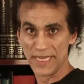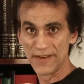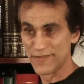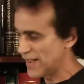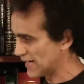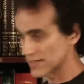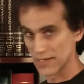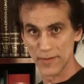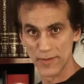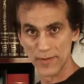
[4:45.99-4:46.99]
In fact,
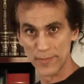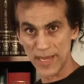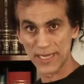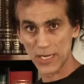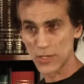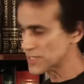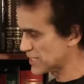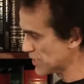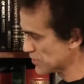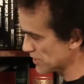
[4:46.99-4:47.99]
pay close
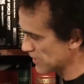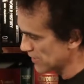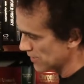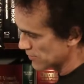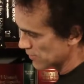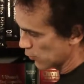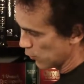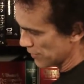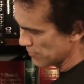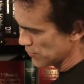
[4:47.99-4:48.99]
attention to the
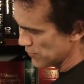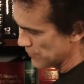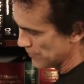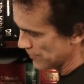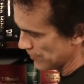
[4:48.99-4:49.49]
quarter moon.